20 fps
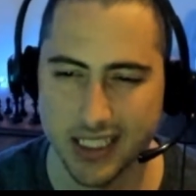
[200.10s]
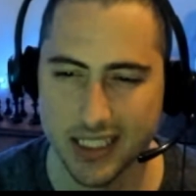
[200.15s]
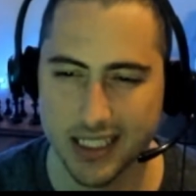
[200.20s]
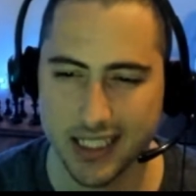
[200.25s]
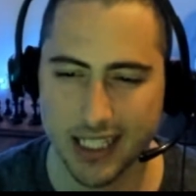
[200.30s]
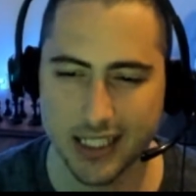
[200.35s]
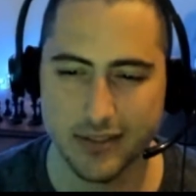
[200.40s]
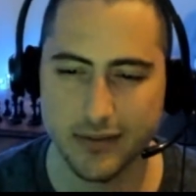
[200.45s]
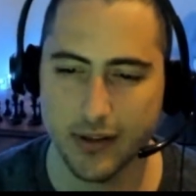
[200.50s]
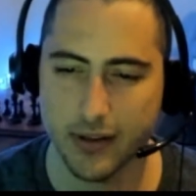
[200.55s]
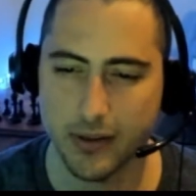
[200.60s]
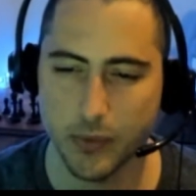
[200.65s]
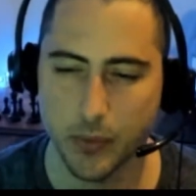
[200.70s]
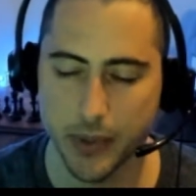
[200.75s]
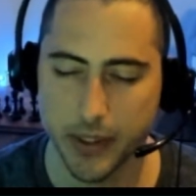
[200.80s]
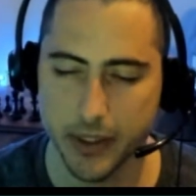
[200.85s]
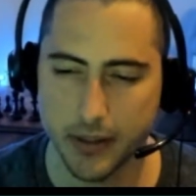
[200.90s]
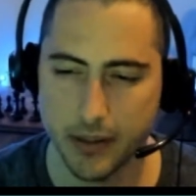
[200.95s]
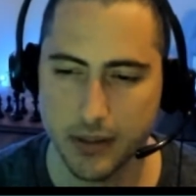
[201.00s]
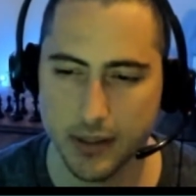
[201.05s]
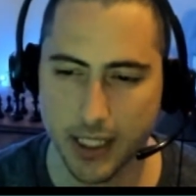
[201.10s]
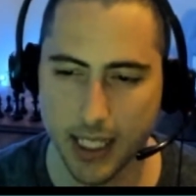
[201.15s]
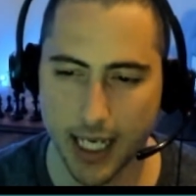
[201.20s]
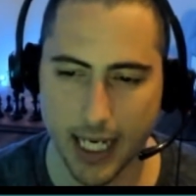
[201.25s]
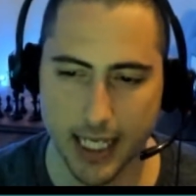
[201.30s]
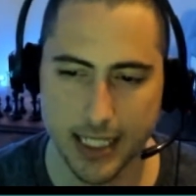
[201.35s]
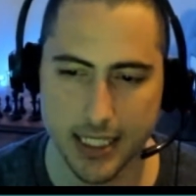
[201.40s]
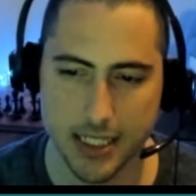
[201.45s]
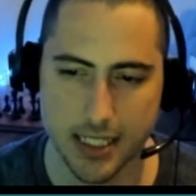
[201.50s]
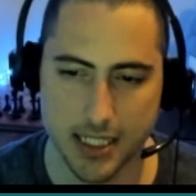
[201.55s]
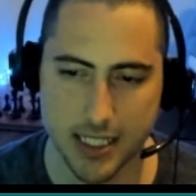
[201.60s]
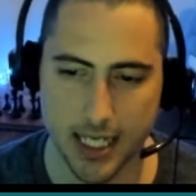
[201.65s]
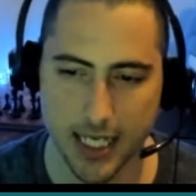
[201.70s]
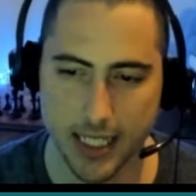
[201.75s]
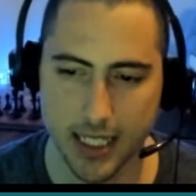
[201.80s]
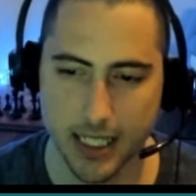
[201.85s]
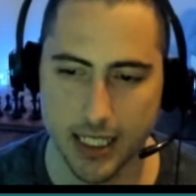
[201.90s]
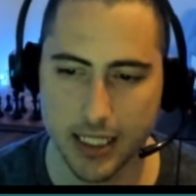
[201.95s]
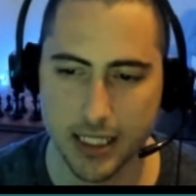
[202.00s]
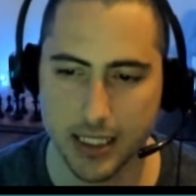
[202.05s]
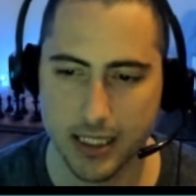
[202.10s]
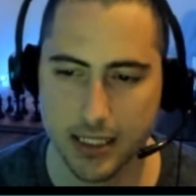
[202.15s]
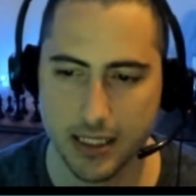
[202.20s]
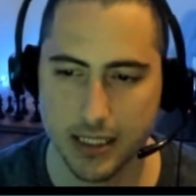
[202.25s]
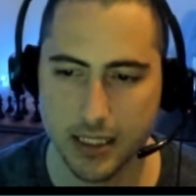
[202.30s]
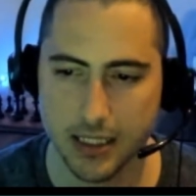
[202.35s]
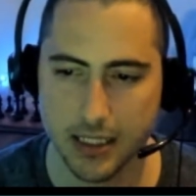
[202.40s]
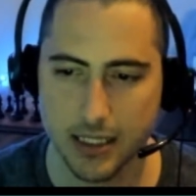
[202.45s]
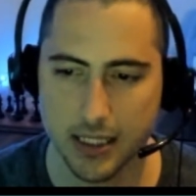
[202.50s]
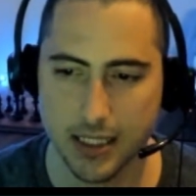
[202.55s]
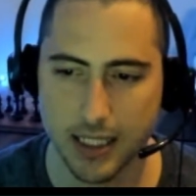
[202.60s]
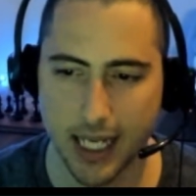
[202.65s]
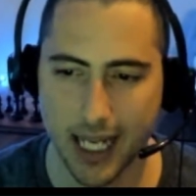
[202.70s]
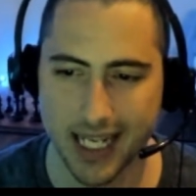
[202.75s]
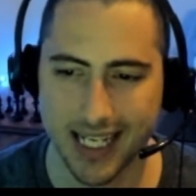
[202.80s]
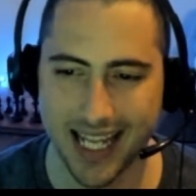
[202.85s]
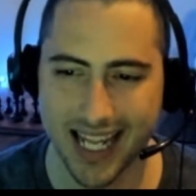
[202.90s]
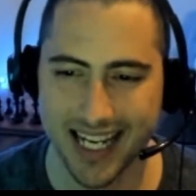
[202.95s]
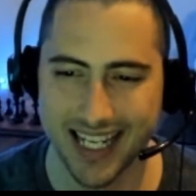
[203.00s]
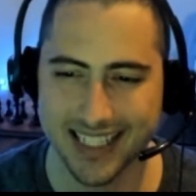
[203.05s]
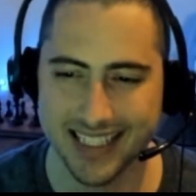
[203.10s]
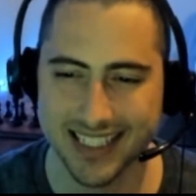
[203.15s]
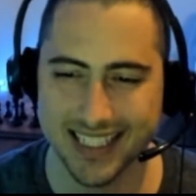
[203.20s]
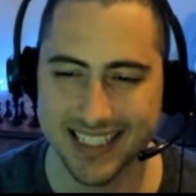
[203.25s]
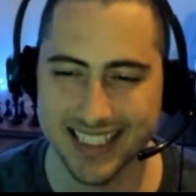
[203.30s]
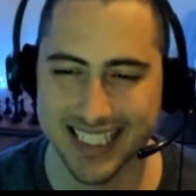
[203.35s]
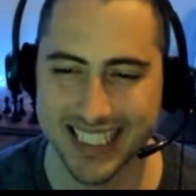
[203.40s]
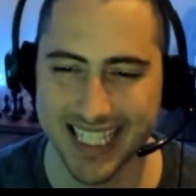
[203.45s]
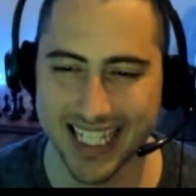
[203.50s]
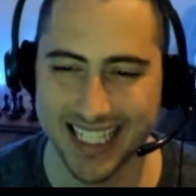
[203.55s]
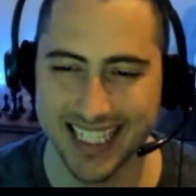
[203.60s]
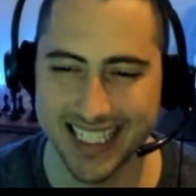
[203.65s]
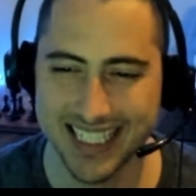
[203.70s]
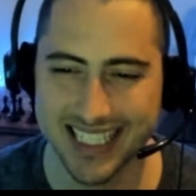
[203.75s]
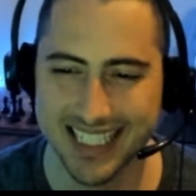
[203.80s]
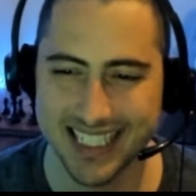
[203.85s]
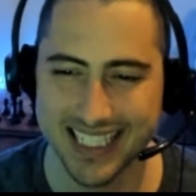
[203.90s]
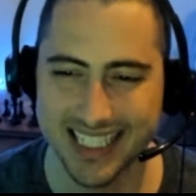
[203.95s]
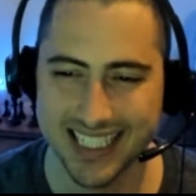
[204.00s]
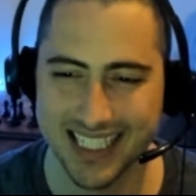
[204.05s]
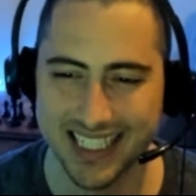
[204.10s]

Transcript: That's very weird. Like, I could just take it. And that hits his knight.